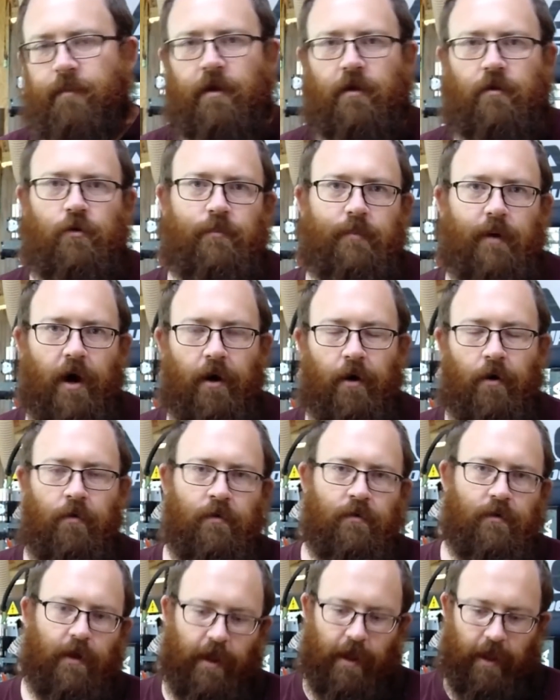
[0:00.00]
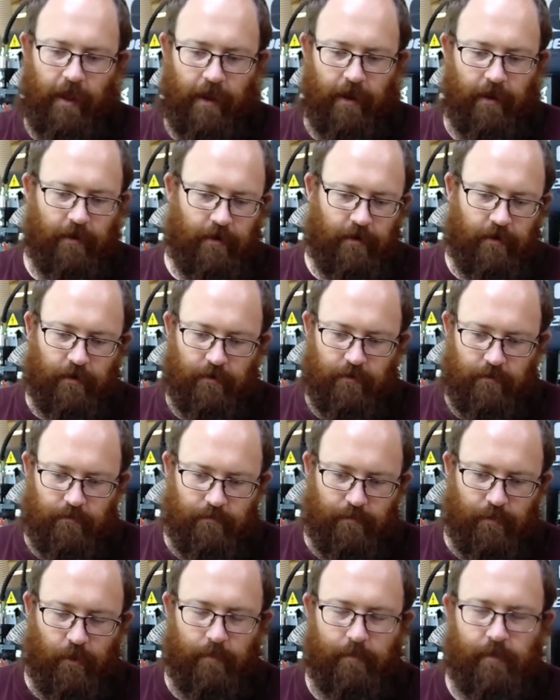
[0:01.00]
my glue bottle and
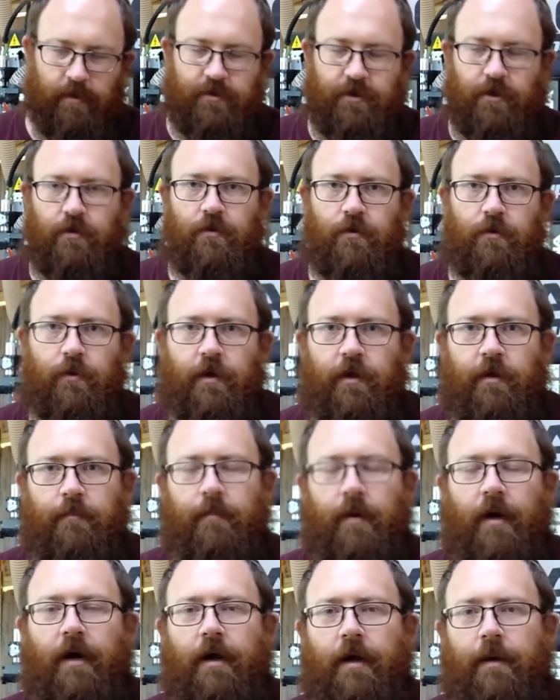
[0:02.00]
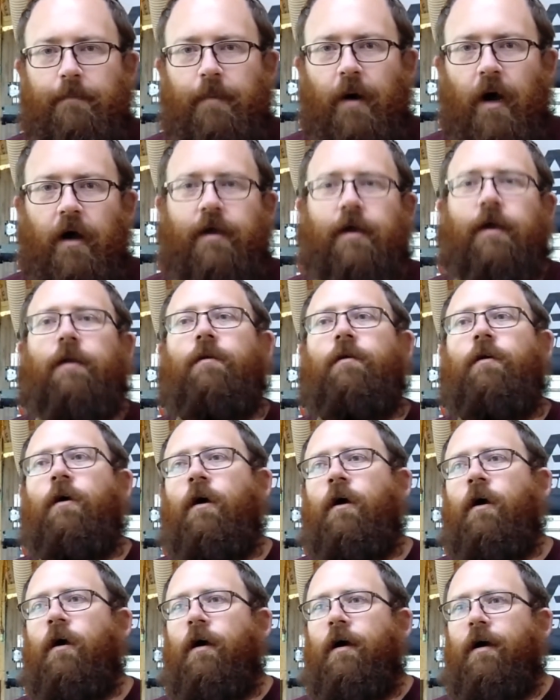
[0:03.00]
put a bunch of glue in my pocket.
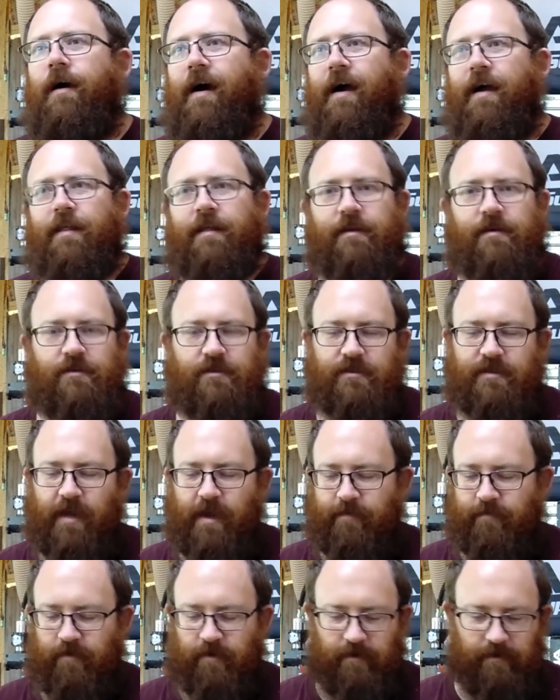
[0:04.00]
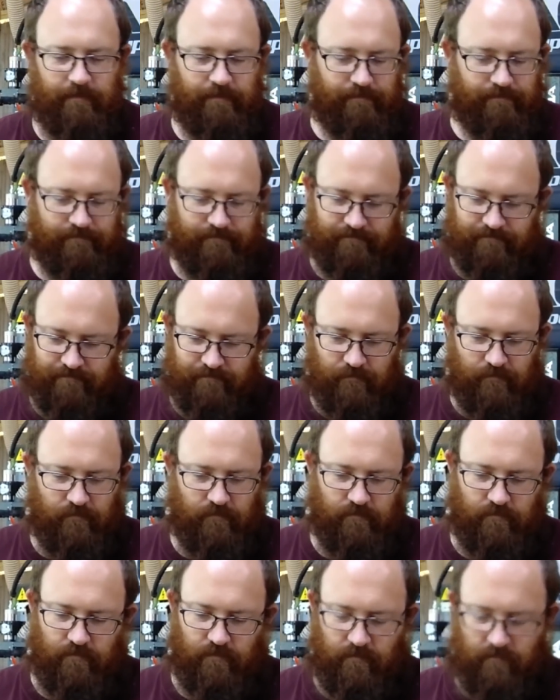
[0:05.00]
I then just have a
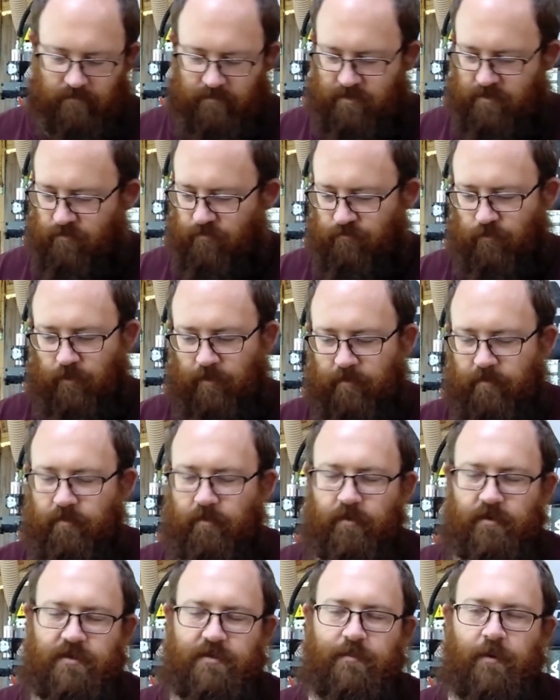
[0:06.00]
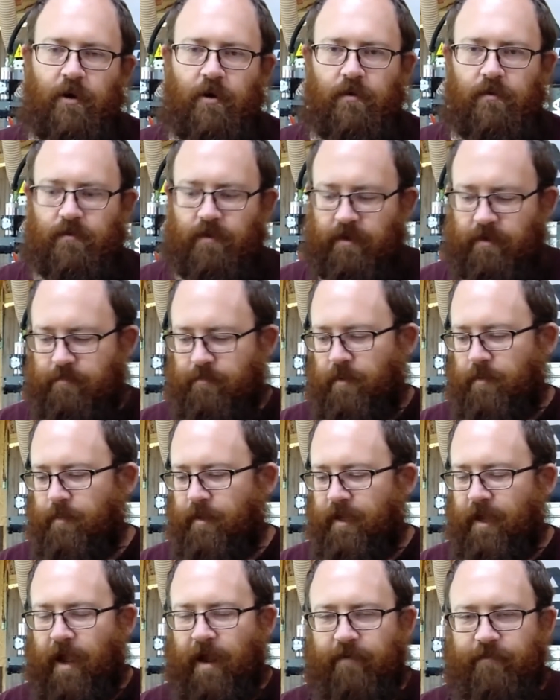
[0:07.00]
really, really small, like
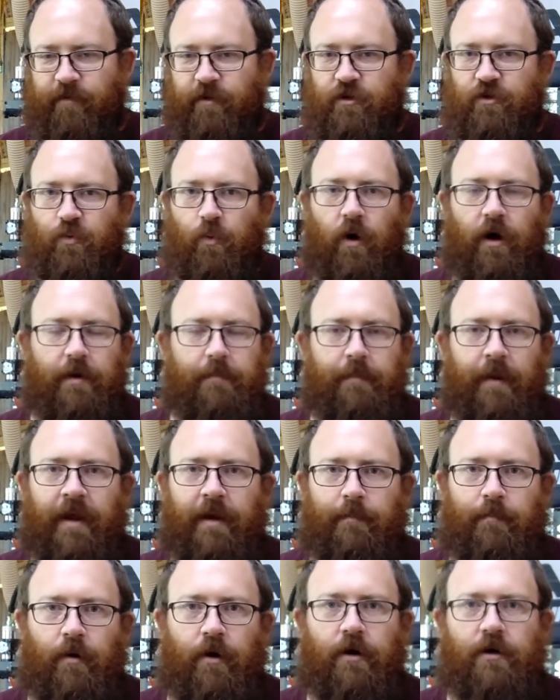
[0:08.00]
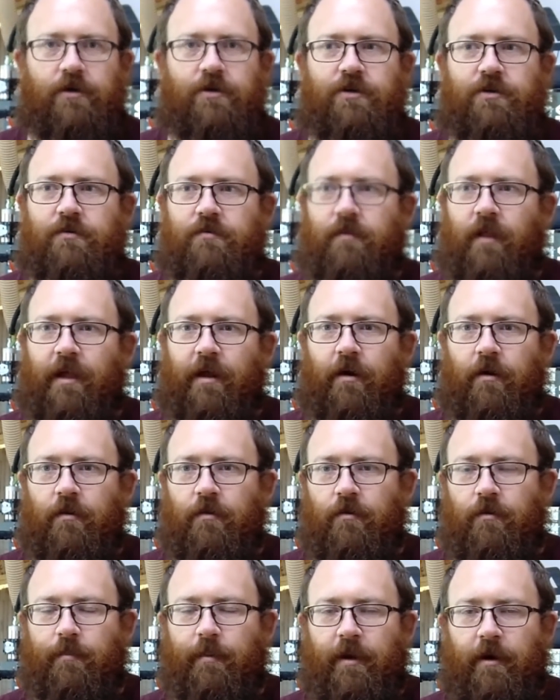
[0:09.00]
maybe 1/2 inch wide paintbrush, like a
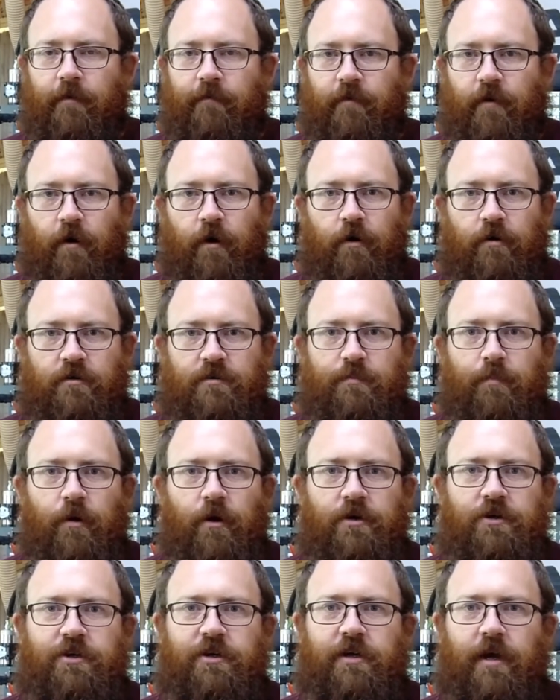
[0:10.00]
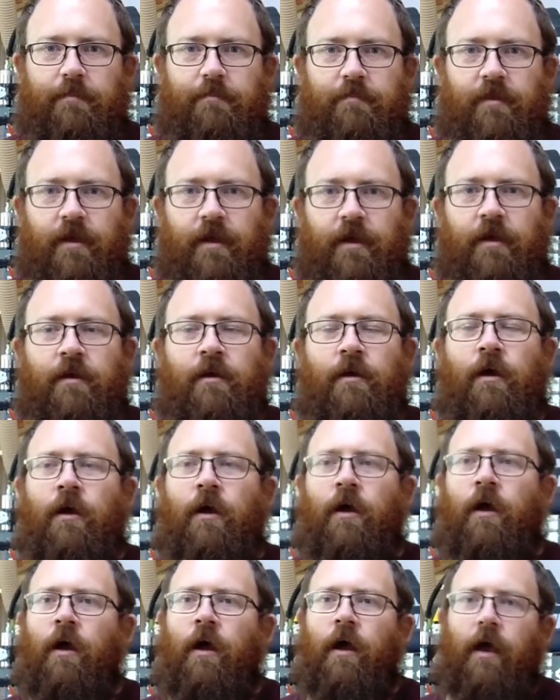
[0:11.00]
little bit of an artist brush type thing.
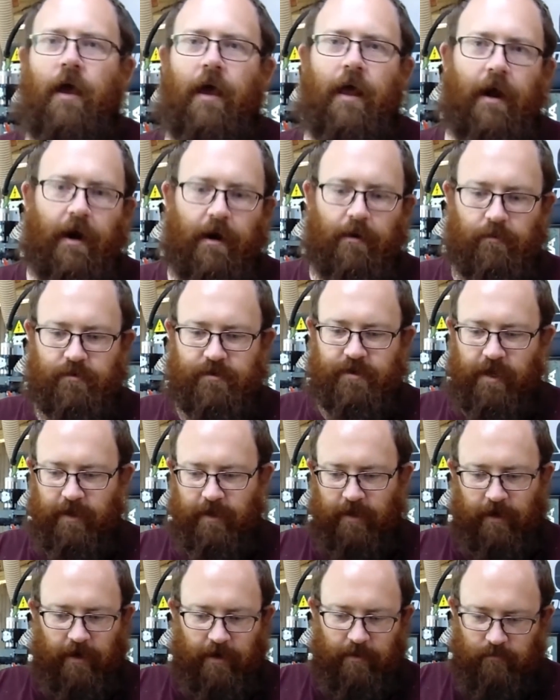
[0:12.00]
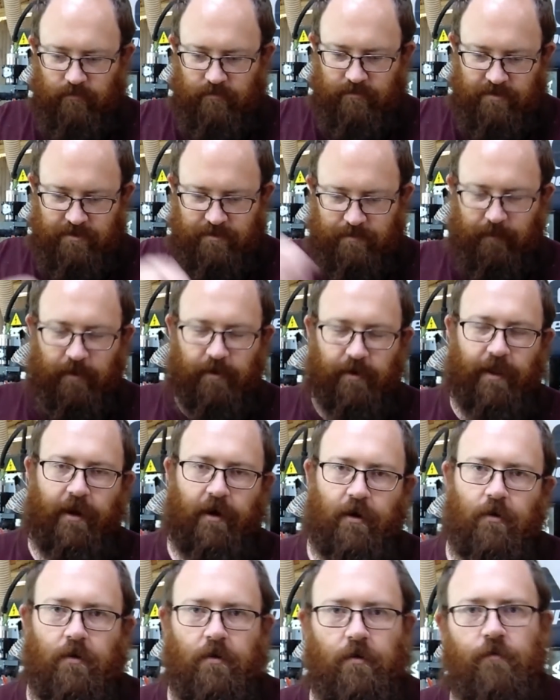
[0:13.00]
And I will take and I will smear that
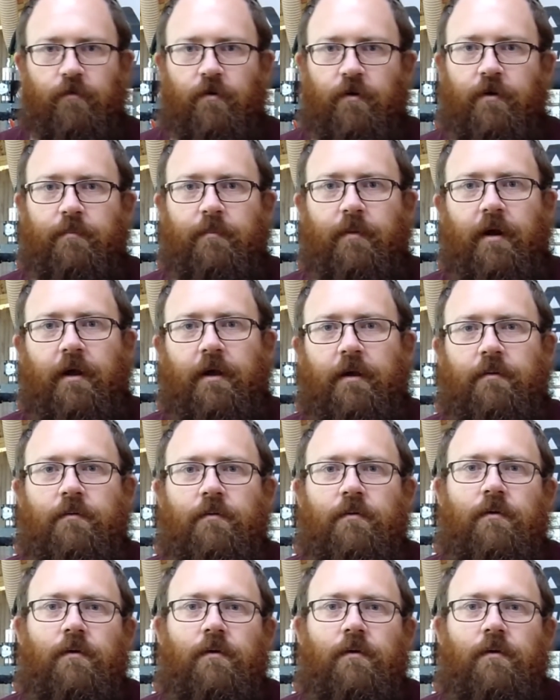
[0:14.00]
all over in my